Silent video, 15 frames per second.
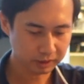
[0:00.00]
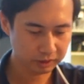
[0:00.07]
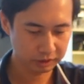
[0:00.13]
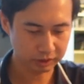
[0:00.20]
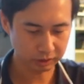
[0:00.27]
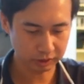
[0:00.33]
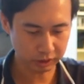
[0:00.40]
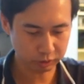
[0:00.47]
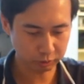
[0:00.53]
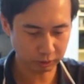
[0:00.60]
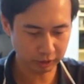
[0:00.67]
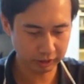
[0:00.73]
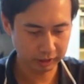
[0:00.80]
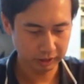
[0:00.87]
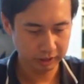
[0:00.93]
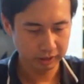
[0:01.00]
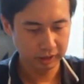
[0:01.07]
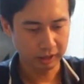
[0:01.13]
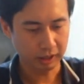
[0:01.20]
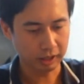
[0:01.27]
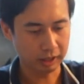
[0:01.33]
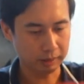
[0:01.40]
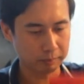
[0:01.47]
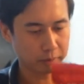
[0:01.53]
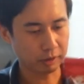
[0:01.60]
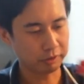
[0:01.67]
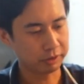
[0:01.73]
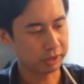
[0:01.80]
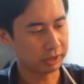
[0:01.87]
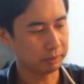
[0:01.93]
So this one, I'm
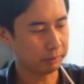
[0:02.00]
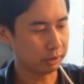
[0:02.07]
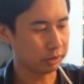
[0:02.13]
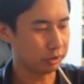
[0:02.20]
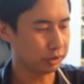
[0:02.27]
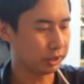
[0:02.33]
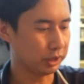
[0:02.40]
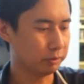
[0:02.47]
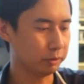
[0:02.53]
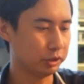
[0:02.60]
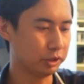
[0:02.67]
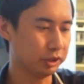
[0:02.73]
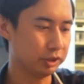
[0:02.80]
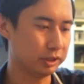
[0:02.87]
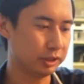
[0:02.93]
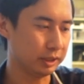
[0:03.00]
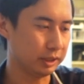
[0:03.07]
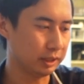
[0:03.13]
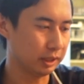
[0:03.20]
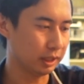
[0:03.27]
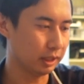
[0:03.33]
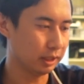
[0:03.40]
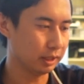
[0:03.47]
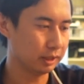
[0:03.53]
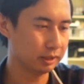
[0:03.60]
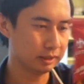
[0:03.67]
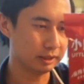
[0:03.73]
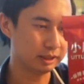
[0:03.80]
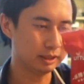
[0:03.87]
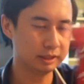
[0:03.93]
probably thinking about using, which is
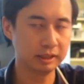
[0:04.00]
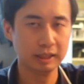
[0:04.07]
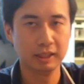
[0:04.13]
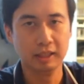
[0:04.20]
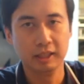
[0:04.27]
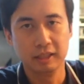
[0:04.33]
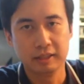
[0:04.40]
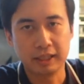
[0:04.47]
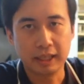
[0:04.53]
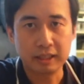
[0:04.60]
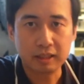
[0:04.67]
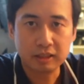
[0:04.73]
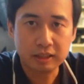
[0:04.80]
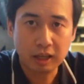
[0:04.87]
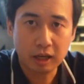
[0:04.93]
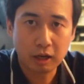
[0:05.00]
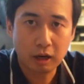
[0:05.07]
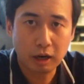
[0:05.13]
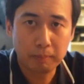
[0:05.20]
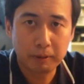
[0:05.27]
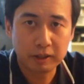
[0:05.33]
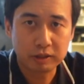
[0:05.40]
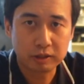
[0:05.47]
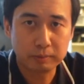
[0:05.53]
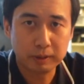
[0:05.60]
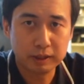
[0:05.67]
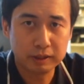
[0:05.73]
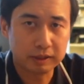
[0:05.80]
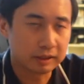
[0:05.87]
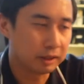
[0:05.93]
this is technically not a hot pot soup
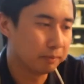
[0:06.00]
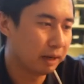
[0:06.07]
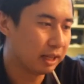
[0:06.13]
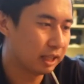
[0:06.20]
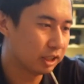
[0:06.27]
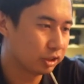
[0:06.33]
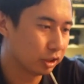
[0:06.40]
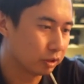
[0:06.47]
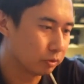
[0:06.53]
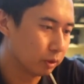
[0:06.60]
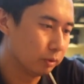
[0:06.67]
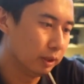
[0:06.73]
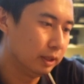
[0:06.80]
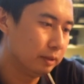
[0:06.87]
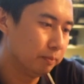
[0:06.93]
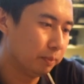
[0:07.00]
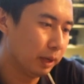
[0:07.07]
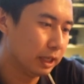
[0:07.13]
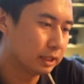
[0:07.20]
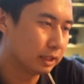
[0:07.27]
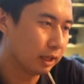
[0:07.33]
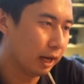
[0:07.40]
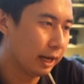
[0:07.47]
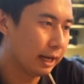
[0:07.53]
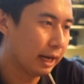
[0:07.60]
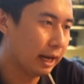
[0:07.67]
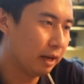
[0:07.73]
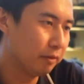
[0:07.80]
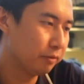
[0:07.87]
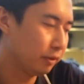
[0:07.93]
base, it's the Mala Xiangguo one, but I
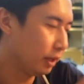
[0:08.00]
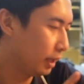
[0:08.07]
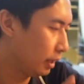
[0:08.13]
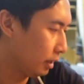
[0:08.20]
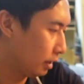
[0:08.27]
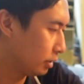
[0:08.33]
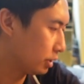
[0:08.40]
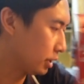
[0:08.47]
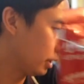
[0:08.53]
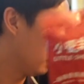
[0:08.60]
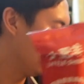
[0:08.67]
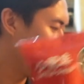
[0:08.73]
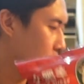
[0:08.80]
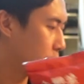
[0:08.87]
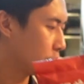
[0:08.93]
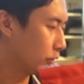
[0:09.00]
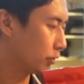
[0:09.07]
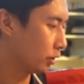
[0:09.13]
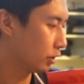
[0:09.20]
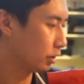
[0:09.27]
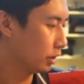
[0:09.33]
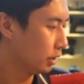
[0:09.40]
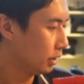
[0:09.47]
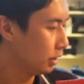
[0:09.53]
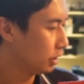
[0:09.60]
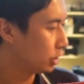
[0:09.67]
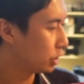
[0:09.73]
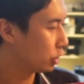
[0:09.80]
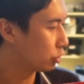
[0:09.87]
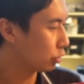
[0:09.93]
have some leftover
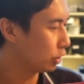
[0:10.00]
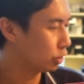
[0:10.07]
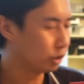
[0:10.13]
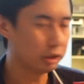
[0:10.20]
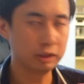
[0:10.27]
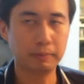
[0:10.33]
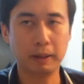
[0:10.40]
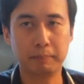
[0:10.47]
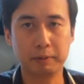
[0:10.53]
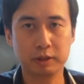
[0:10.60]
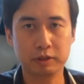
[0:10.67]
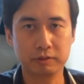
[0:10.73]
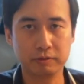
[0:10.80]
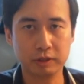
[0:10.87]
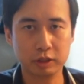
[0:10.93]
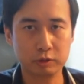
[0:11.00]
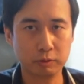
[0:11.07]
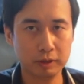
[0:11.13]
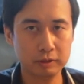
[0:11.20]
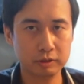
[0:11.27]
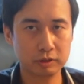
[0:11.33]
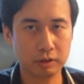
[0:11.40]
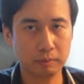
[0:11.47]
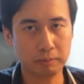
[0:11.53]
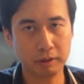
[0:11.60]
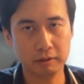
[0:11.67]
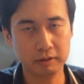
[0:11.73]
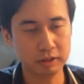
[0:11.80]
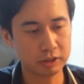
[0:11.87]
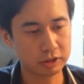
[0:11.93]
Sichuan chili peppers from this one, so I'm
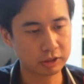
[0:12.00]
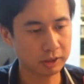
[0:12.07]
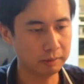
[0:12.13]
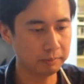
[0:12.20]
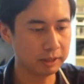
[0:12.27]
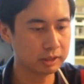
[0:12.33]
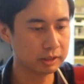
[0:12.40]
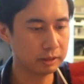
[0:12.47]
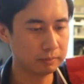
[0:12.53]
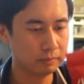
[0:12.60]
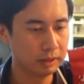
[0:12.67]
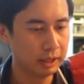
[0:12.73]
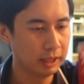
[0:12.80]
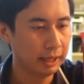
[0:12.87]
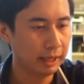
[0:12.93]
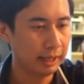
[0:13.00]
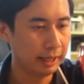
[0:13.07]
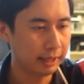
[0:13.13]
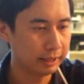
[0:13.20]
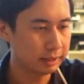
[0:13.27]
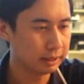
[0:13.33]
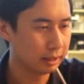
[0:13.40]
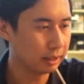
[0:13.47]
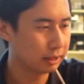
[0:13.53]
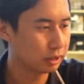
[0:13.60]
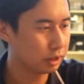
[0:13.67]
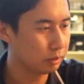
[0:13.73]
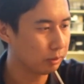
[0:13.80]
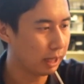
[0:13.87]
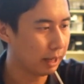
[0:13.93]
probably just going to mix them and
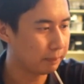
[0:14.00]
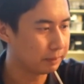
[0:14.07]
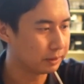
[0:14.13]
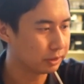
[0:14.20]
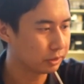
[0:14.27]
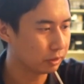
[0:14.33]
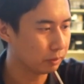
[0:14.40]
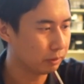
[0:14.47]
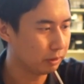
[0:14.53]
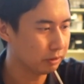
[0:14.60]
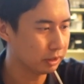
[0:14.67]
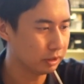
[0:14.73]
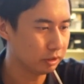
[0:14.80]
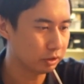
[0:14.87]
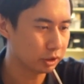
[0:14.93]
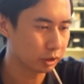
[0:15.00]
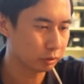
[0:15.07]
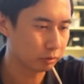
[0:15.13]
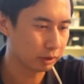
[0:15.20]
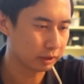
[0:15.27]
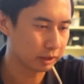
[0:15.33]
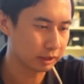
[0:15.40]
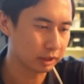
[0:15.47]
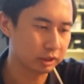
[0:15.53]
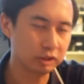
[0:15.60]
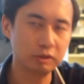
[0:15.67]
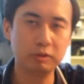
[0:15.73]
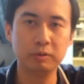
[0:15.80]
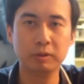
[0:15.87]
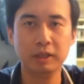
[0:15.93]
see what happens. So I'm probably going to use this one because I
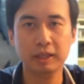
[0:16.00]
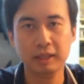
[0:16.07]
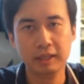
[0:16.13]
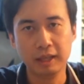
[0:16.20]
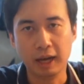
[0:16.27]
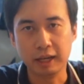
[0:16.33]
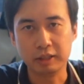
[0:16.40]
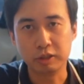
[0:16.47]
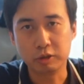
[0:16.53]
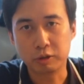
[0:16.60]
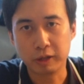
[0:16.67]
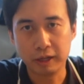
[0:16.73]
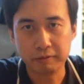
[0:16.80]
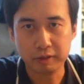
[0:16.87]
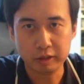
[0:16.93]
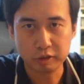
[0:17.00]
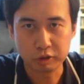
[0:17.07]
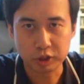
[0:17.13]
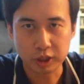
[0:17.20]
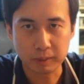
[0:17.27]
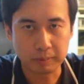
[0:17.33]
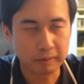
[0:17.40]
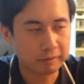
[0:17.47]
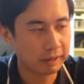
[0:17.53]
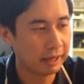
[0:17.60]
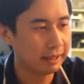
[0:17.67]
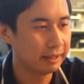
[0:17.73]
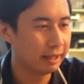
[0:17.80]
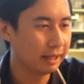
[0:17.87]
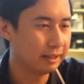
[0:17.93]
do crave Little Sheep,
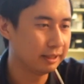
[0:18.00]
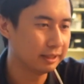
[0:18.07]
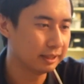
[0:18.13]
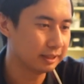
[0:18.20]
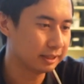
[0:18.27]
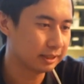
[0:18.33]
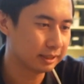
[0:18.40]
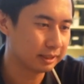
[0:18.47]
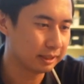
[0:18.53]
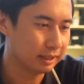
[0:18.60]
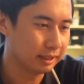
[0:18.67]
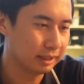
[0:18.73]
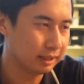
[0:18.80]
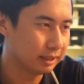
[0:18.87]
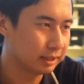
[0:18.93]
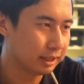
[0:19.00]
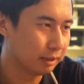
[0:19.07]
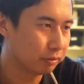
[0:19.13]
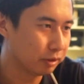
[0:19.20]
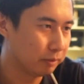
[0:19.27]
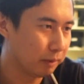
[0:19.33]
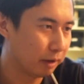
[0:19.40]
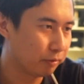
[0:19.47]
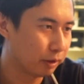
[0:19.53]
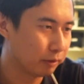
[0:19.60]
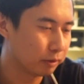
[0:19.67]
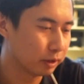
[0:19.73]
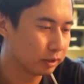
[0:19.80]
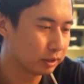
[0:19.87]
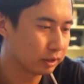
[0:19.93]
right? I think it's definitely my
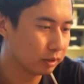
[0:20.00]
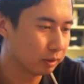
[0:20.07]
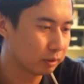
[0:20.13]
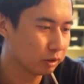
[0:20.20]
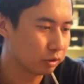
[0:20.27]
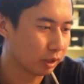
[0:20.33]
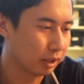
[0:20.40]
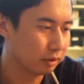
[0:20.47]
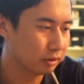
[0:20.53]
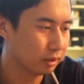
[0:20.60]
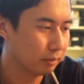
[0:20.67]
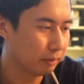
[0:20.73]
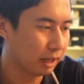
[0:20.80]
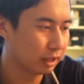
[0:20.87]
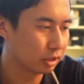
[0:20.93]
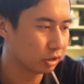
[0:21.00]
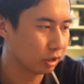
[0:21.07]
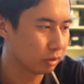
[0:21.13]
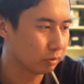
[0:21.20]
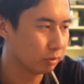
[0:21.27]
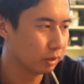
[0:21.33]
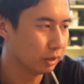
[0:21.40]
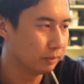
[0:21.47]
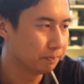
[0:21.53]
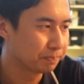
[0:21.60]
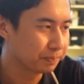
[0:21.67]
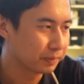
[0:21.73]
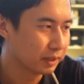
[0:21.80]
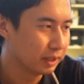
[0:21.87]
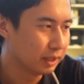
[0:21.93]
favorite. So I'm going to try out the Mala Xiangguo.
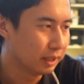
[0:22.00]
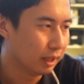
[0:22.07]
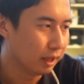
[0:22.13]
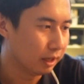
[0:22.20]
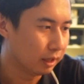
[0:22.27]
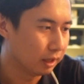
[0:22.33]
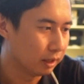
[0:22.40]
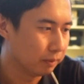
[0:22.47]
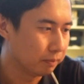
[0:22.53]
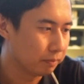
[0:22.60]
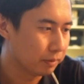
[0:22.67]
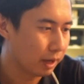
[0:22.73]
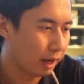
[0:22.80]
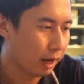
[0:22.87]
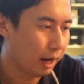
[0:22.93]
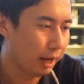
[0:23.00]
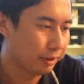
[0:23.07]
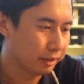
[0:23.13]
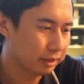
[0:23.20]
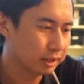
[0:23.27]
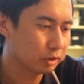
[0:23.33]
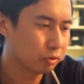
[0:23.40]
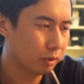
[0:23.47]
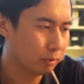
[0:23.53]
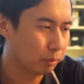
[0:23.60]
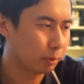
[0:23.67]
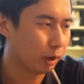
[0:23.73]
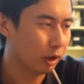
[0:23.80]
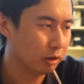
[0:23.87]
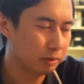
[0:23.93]
I think this one will
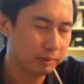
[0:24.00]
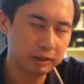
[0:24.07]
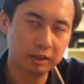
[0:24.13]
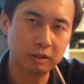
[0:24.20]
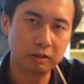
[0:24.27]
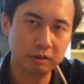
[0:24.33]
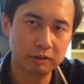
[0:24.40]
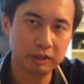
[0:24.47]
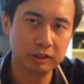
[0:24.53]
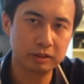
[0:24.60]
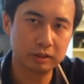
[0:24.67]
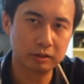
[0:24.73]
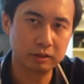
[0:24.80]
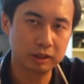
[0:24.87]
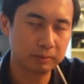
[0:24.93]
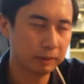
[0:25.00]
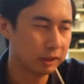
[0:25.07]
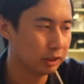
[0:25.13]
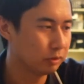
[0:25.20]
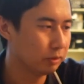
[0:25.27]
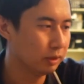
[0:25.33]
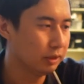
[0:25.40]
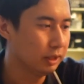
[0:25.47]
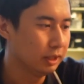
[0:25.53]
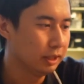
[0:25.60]
probably be the closest to the spicy one.